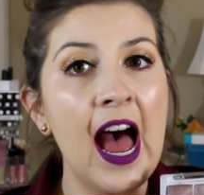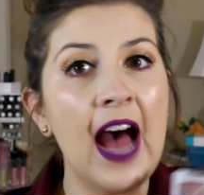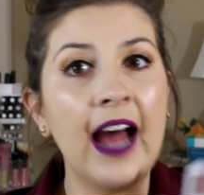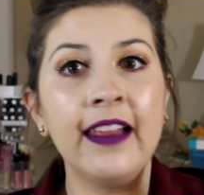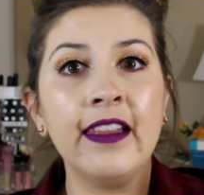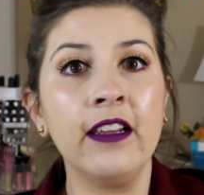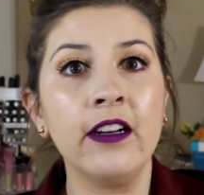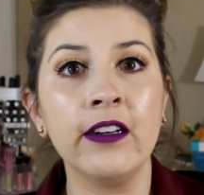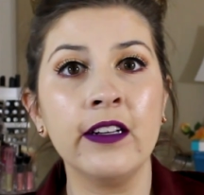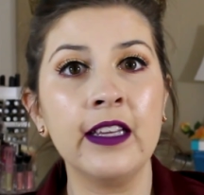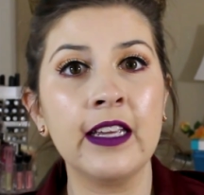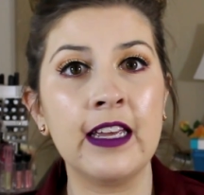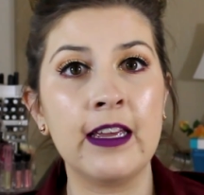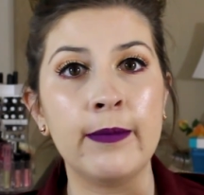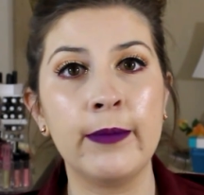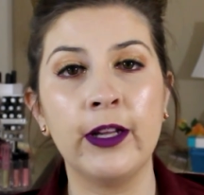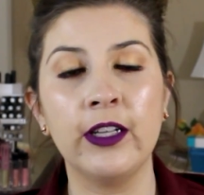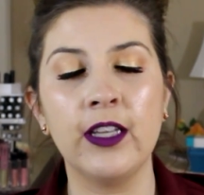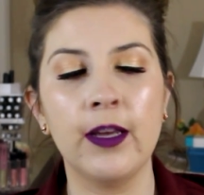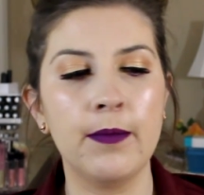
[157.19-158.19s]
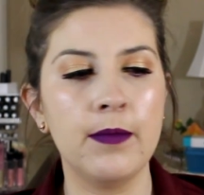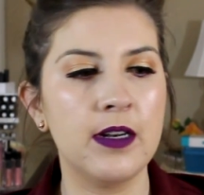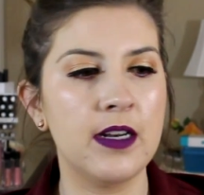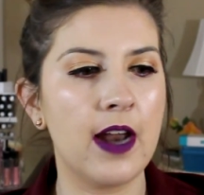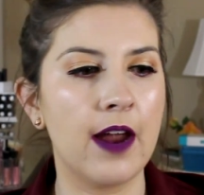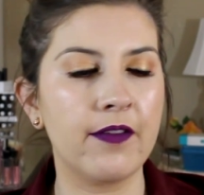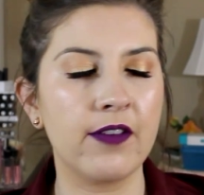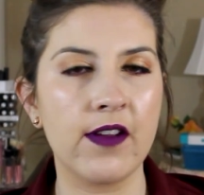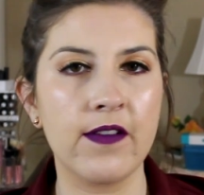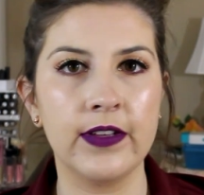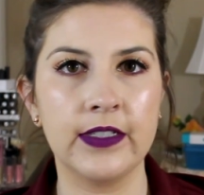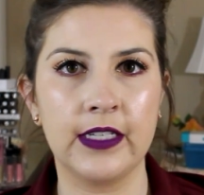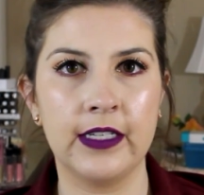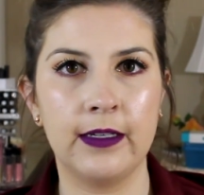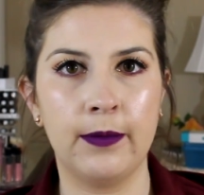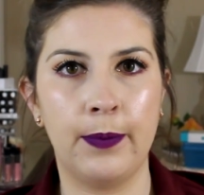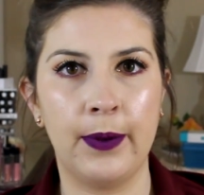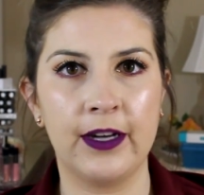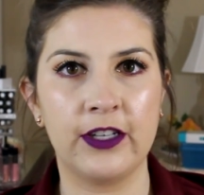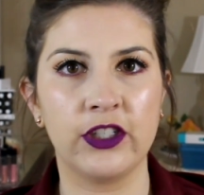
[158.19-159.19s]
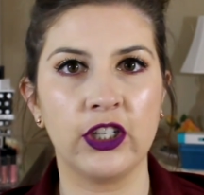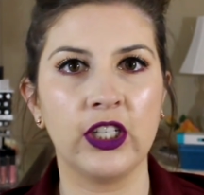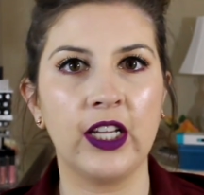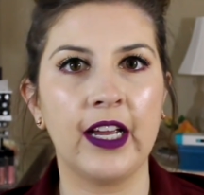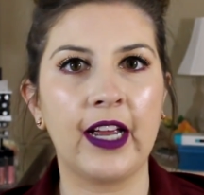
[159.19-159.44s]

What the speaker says: I literally emailed them, never even sent a picture.